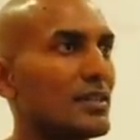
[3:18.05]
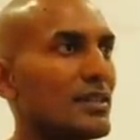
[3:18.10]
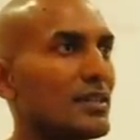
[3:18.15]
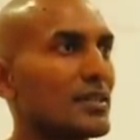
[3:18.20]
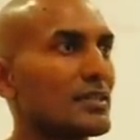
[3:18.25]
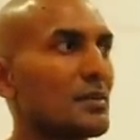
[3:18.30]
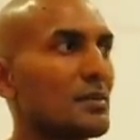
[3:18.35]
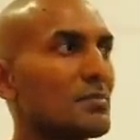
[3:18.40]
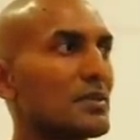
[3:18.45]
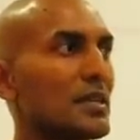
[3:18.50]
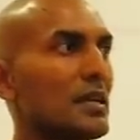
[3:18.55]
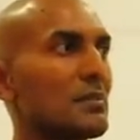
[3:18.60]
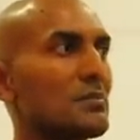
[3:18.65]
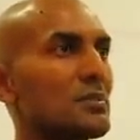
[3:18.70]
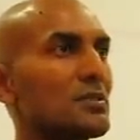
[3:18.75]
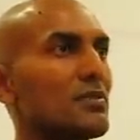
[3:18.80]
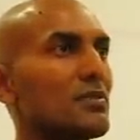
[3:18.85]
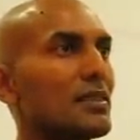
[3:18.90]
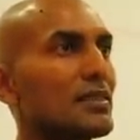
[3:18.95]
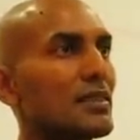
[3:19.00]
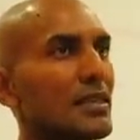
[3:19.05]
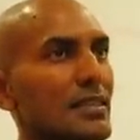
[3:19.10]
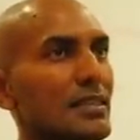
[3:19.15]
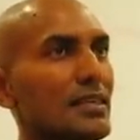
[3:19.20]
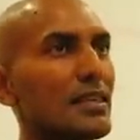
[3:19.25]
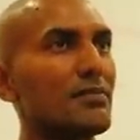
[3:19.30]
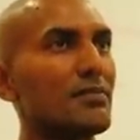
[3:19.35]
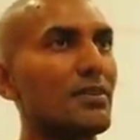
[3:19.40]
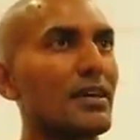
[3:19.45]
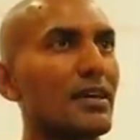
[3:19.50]
And sometimes we think
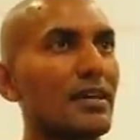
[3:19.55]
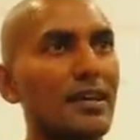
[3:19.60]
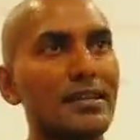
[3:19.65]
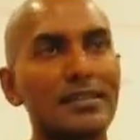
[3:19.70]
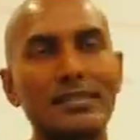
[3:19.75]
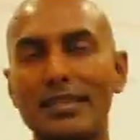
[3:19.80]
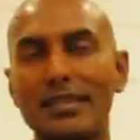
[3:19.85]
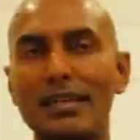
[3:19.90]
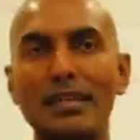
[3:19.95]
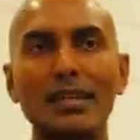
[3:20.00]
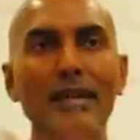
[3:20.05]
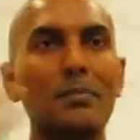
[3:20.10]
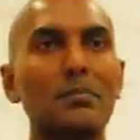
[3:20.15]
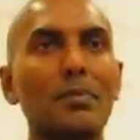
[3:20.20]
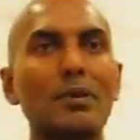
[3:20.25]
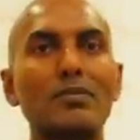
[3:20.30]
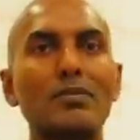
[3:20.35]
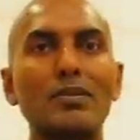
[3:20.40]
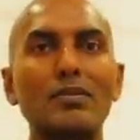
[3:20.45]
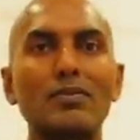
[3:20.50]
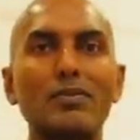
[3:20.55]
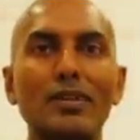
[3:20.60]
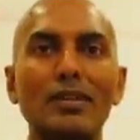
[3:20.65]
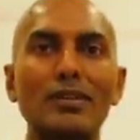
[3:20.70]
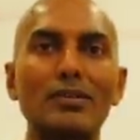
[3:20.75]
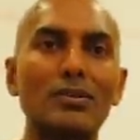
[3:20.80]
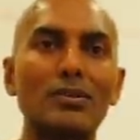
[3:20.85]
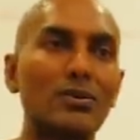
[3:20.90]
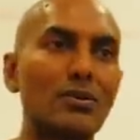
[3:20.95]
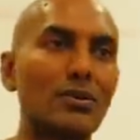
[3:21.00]
that we are rested, but we feel
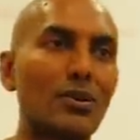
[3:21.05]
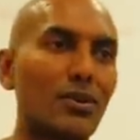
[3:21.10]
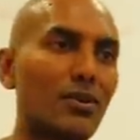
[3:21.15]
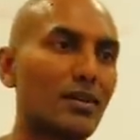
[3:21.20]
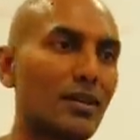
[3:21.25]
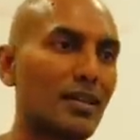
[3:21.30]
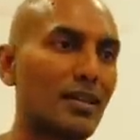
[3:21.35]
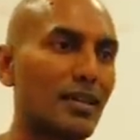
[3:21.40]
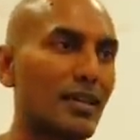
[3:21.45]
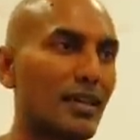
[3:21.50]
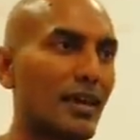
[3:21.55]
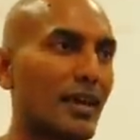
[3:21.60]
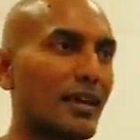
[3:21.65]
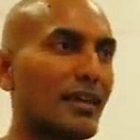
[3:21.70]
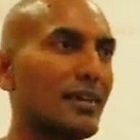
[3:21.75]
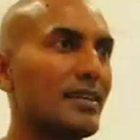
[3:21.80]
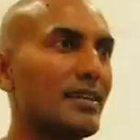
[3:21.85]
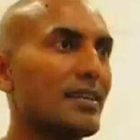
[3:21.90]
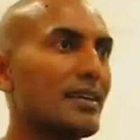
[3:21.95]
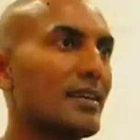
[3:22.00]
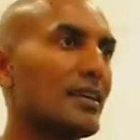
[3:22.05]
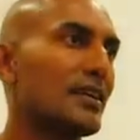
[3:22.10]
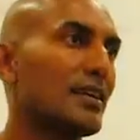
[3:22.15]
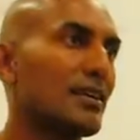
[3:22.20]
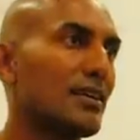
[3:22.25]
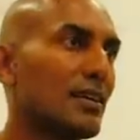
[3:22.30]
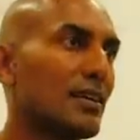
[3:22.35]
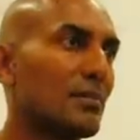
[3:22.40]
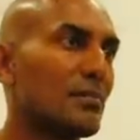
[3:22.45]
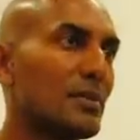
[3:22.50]
so groggy and
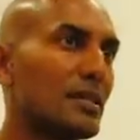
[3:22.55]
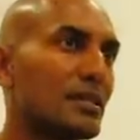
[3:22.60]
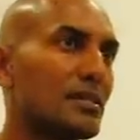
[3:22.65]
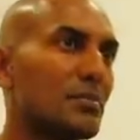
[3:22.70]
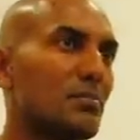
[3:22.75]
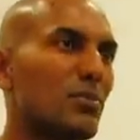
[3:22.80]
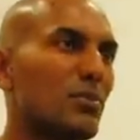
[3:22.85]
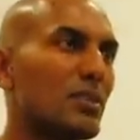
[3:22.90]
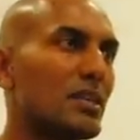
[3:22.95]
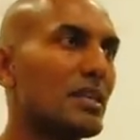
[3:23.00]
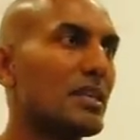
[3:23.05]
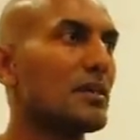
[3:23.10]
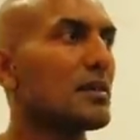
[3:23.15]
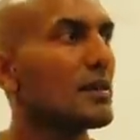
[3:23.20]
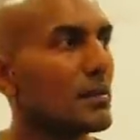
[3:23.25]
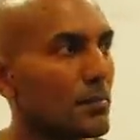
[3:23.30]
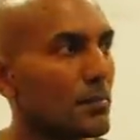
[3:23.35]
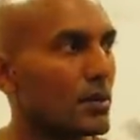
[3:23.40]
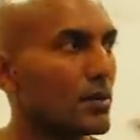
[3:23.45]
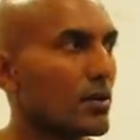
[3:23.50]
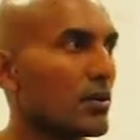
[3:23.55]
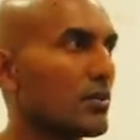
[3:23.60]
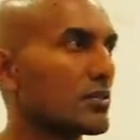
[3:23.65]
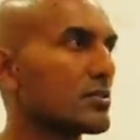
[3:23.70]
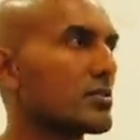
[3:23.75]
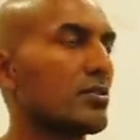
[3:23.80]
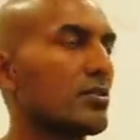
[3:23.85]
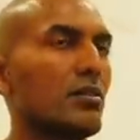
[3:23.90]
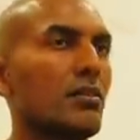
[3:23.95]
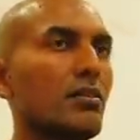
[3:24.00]
a bit moody
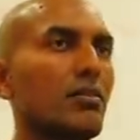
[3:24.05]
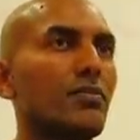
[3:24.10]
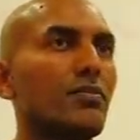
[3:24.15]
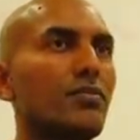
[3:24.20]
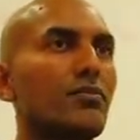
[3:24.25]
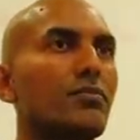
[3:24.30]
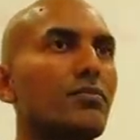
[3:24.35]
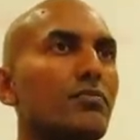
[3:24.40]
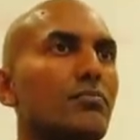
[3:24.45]
because of